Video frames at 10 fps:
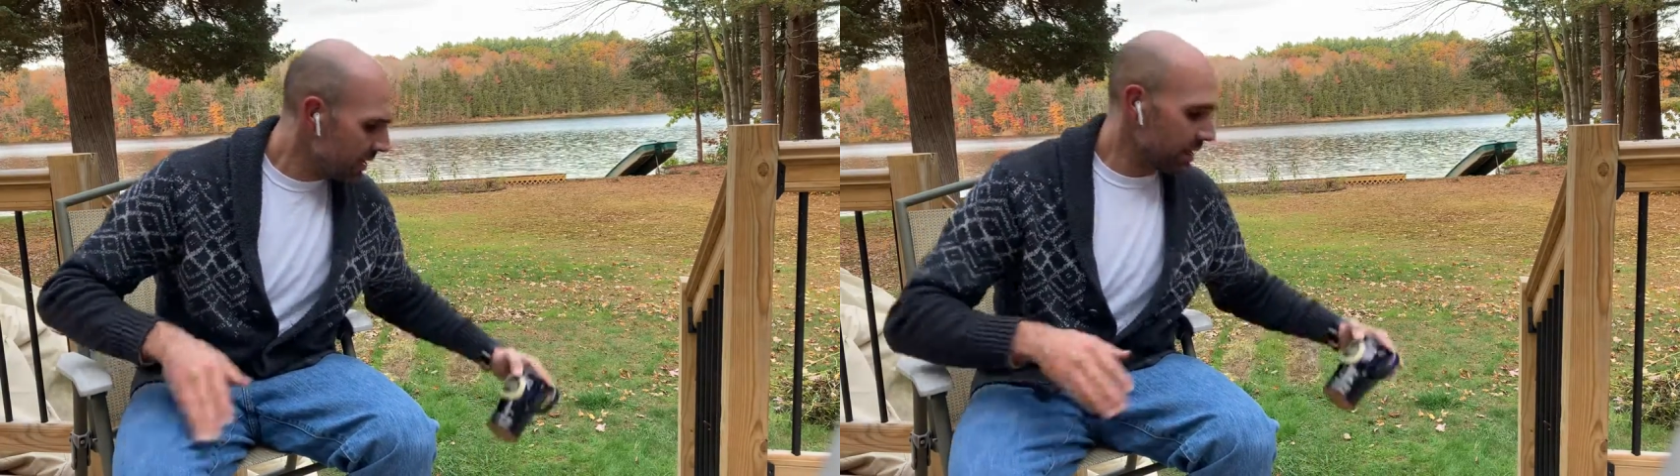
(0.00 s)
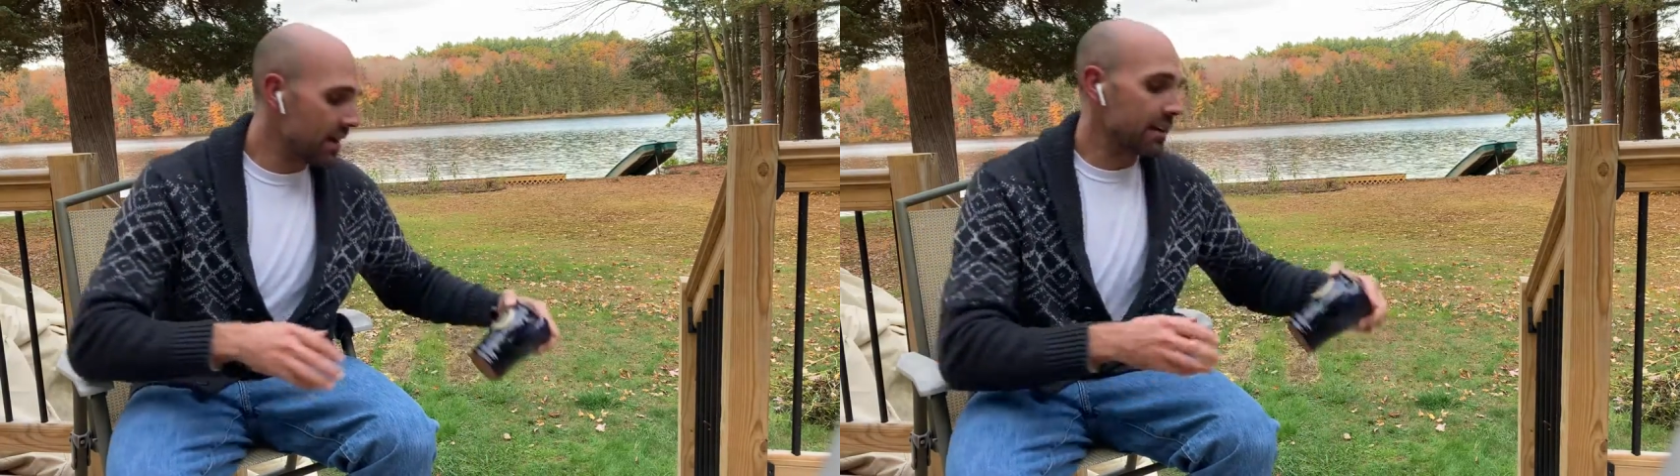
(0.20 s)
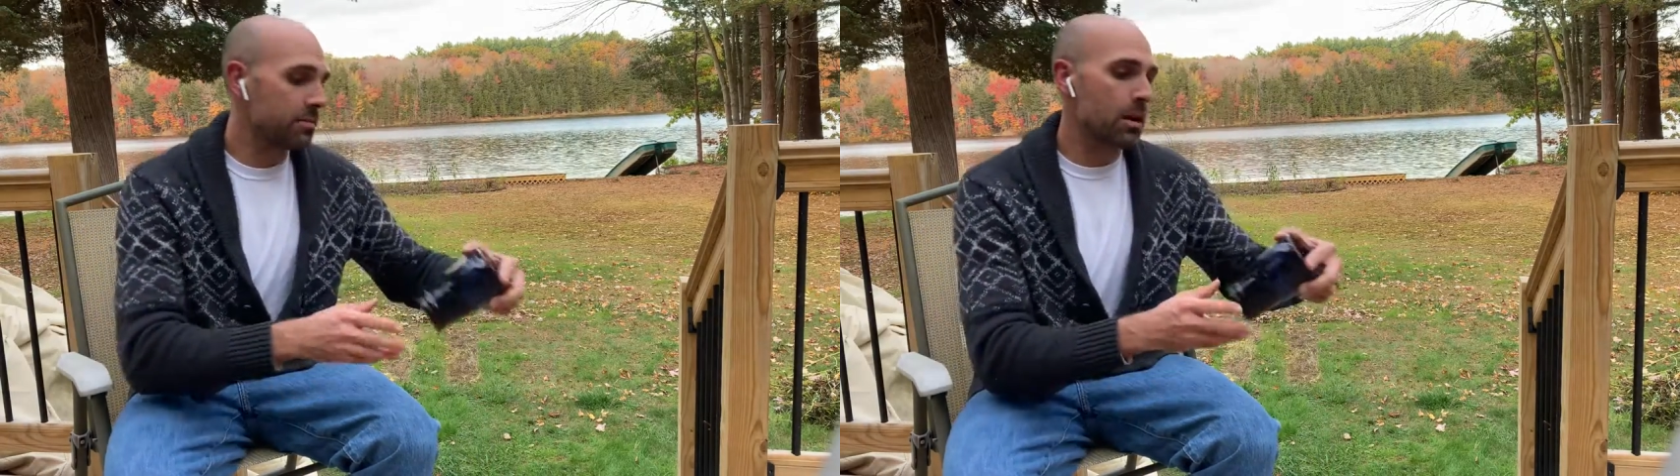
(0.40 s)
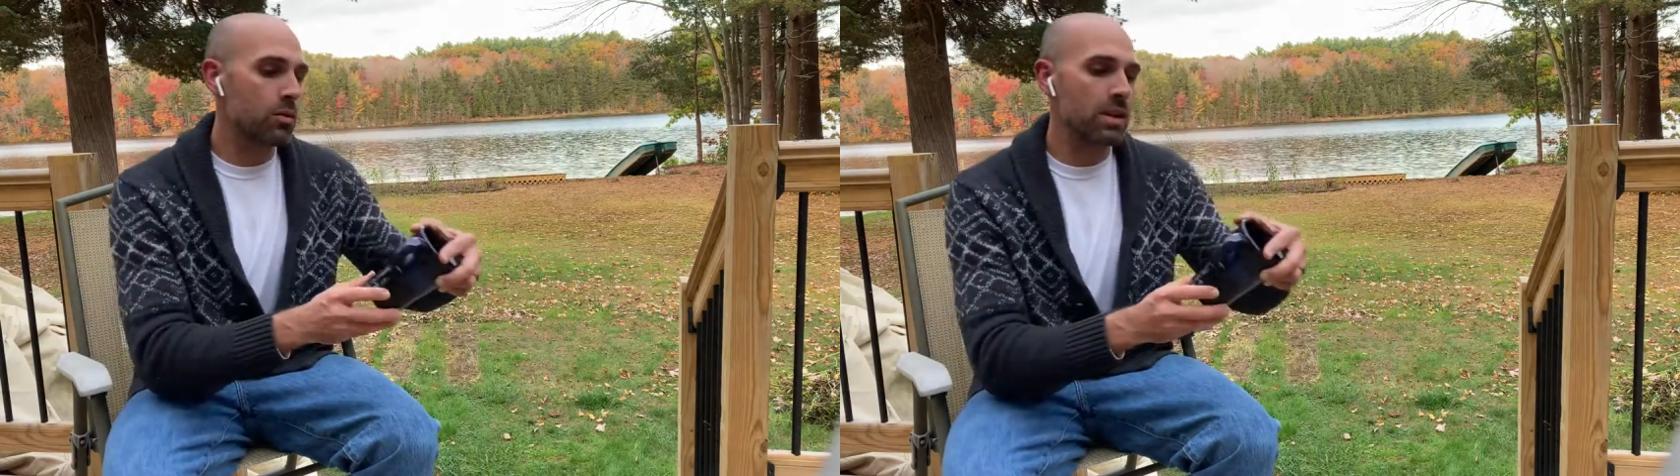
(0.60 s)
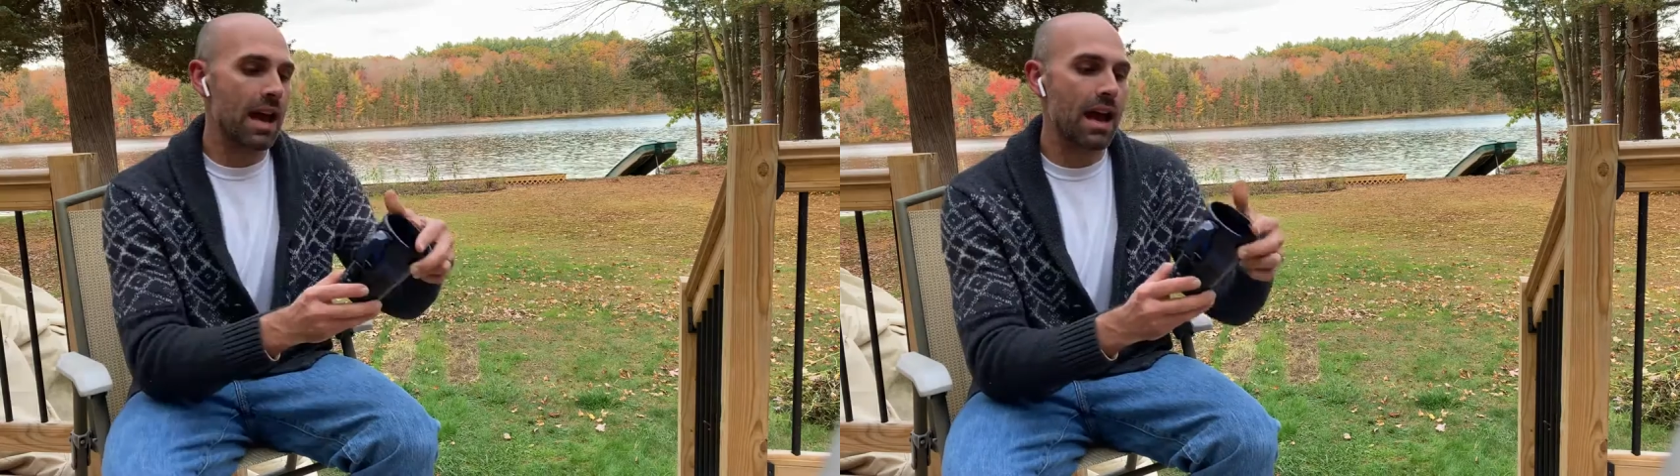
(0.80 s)
The next mug
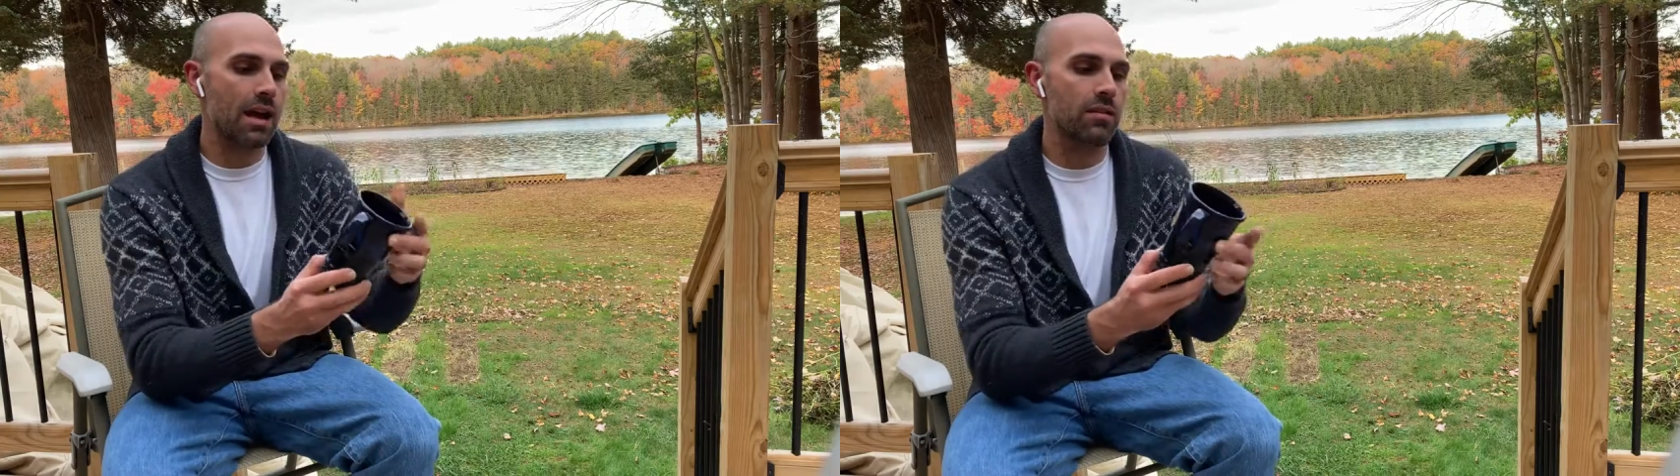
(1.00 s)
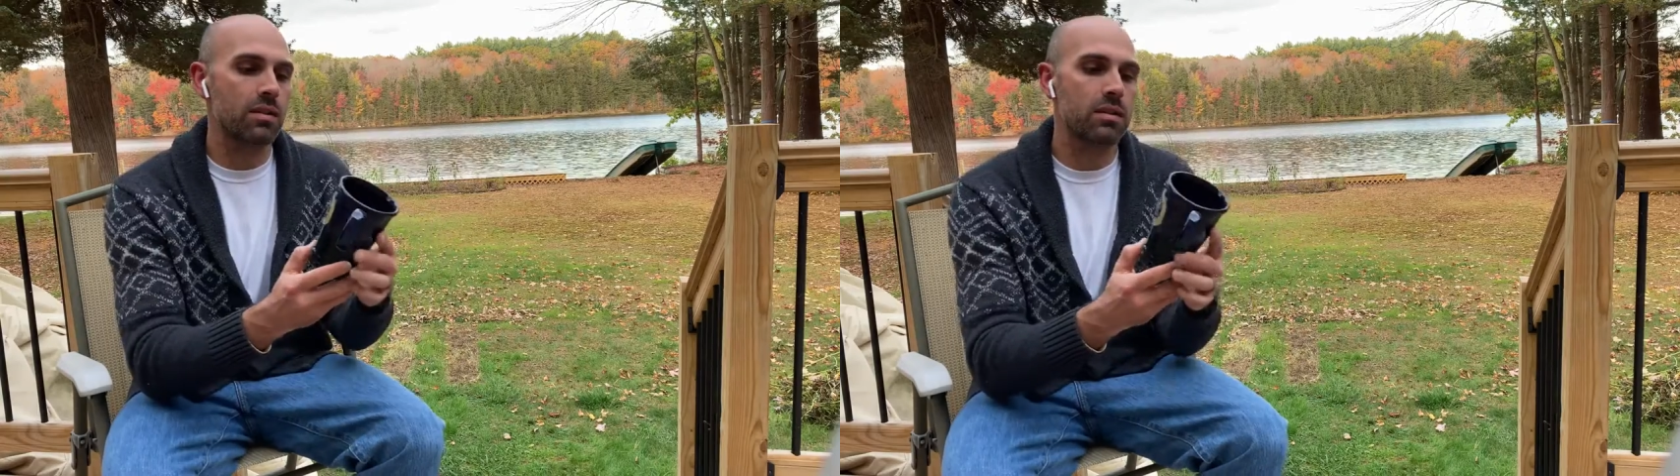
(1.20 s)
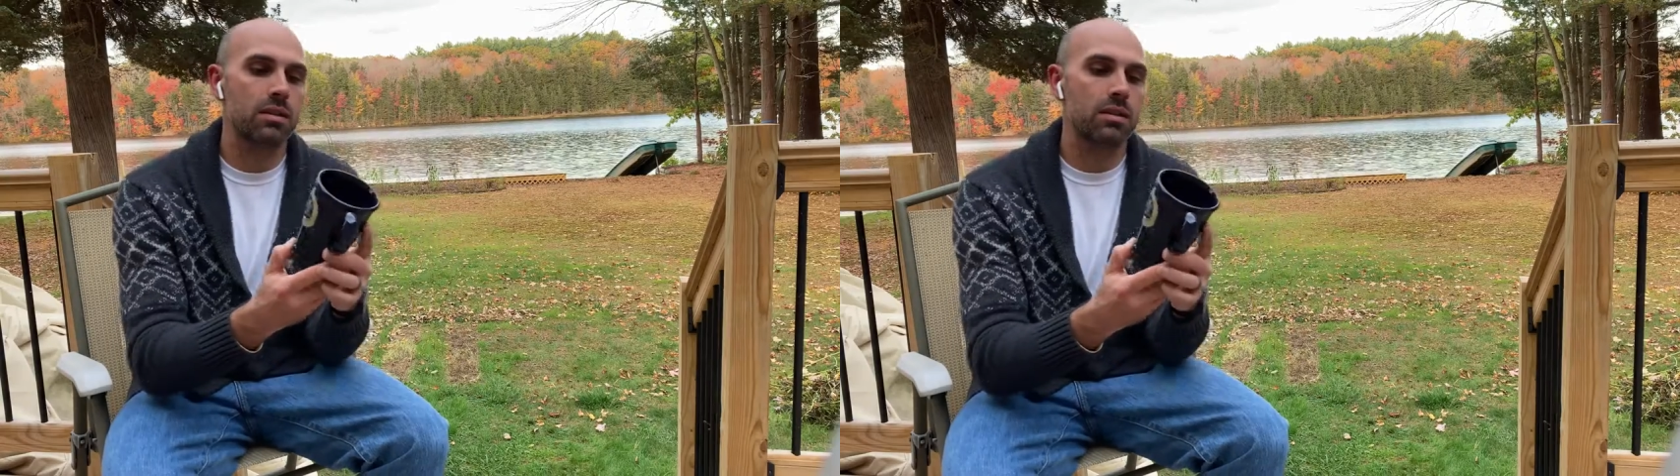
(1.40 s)
we have